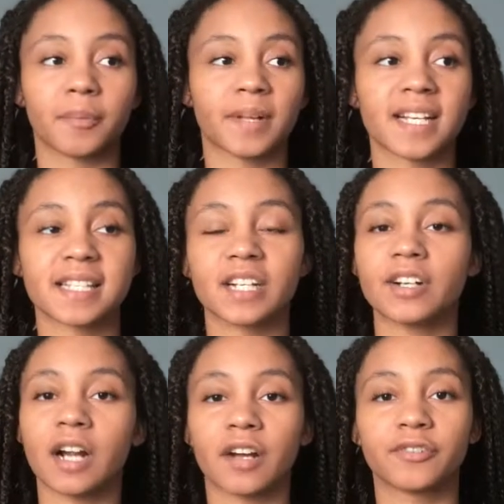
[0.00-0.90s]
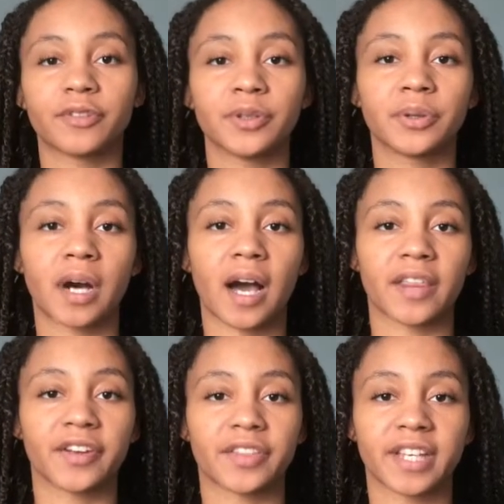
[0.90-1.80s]
Plus, there are a few
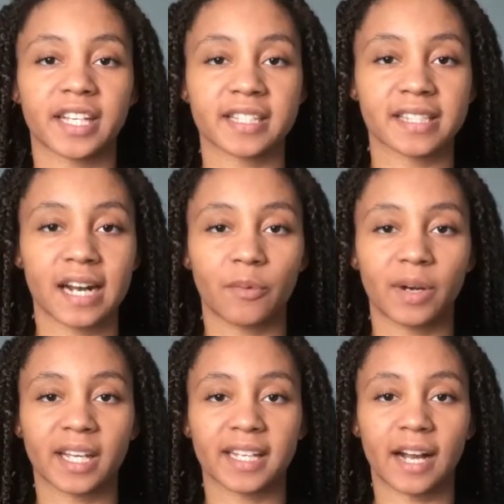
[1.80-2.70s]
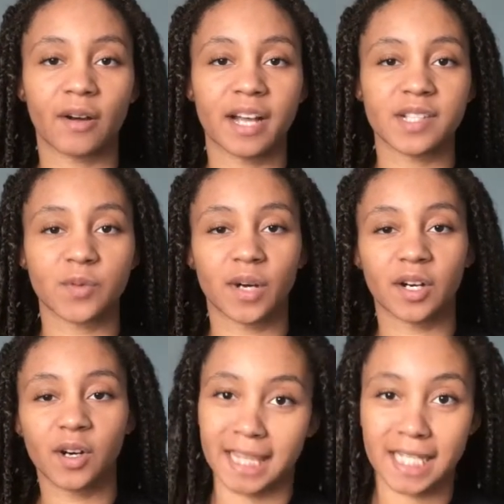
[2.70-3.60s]
other things that I want to get out as
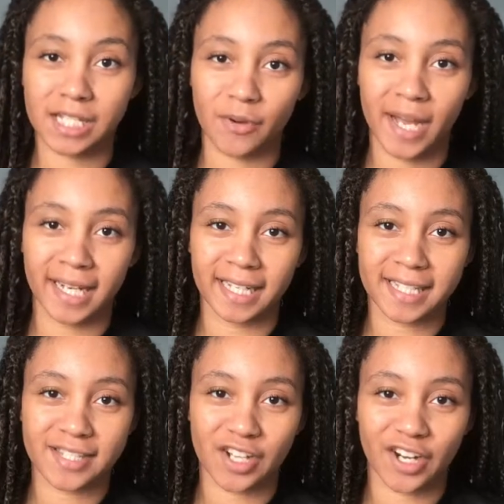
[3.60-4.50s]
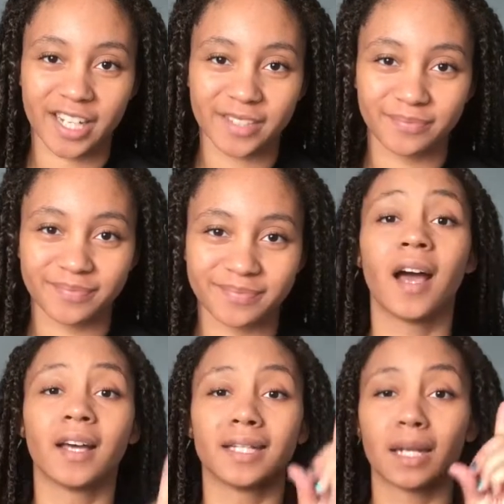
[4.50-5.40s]
well. Let's go ahead and get started.
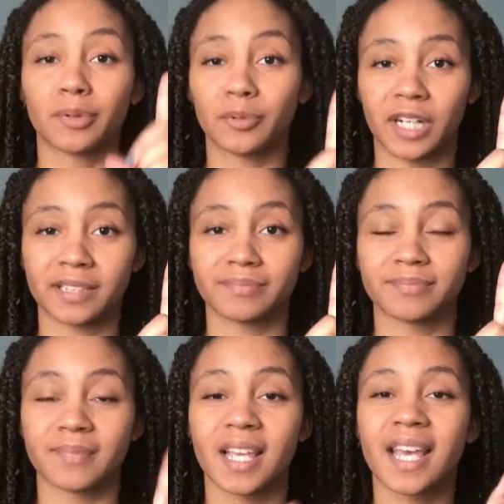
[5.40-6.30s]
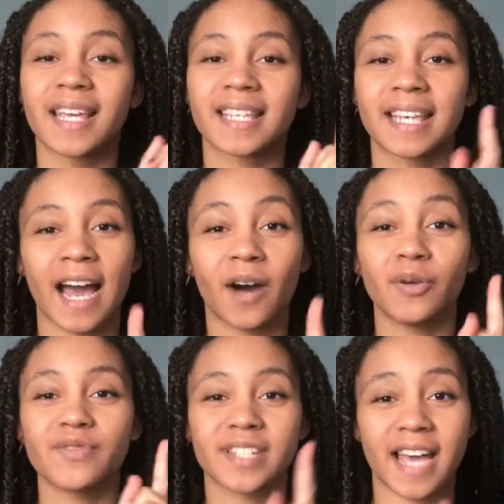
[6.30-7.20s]
Number one,
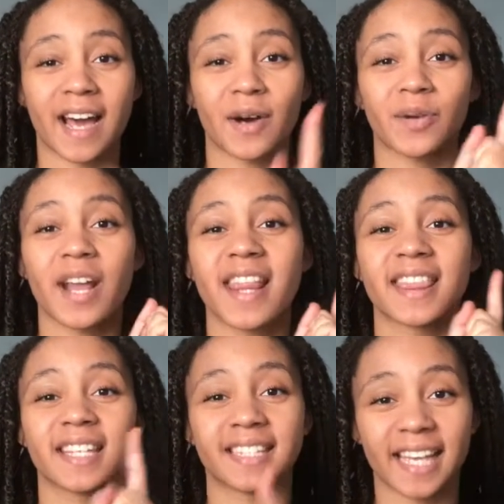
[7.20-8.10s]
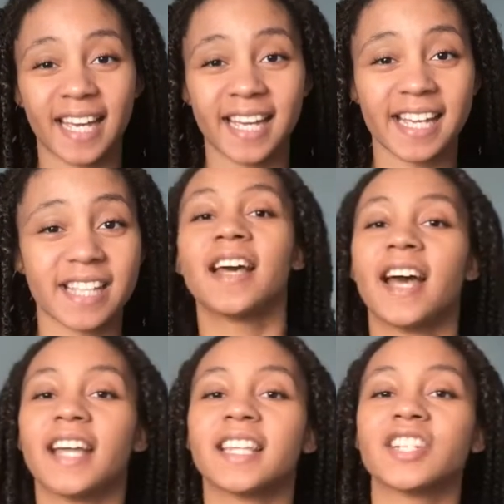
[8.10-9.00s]
count down the days
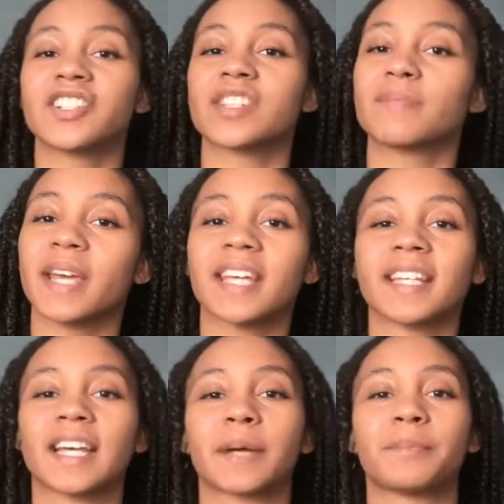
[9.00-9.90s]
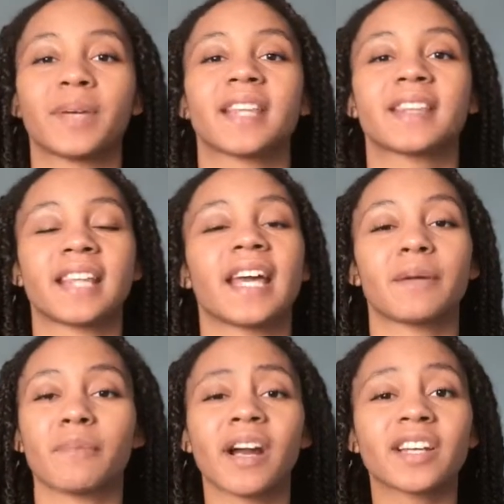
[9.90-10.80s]
and then just make it like a big
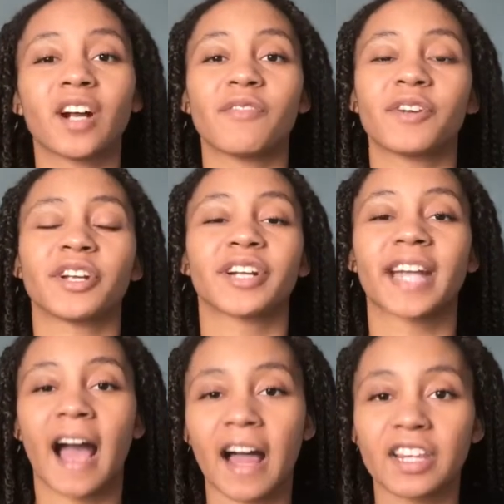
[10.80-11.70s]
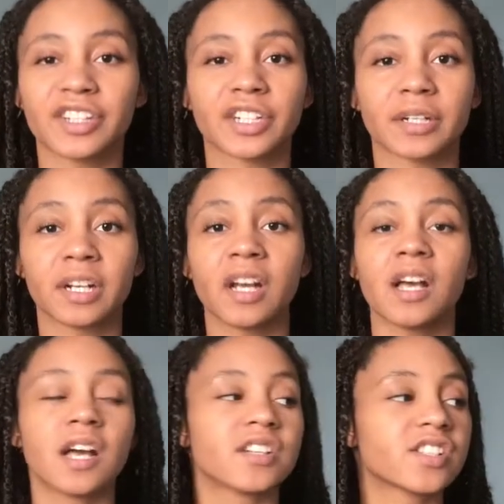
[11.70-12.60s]
thing. Mark it off on your calendar.
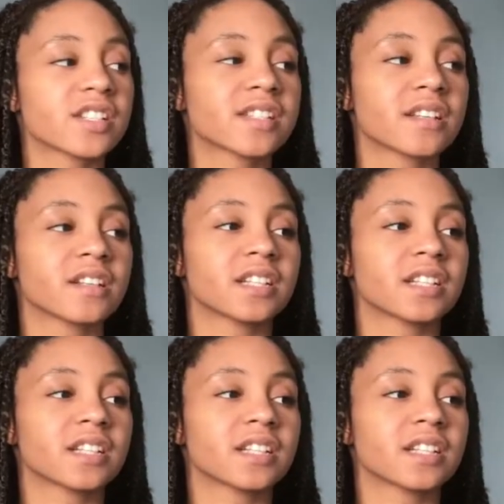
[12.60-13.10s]
Just